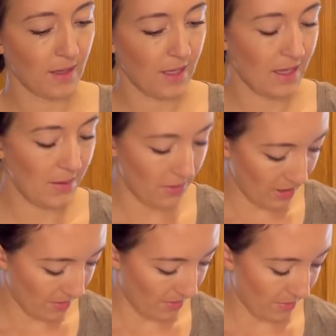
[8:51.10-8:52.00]
And then we're
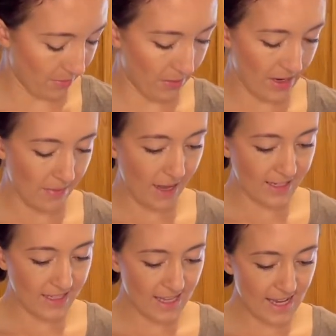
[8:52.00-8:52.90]
going to bring it back
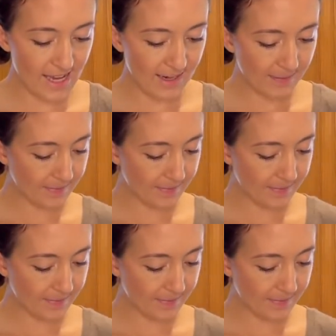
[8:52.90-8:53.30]
to the heat.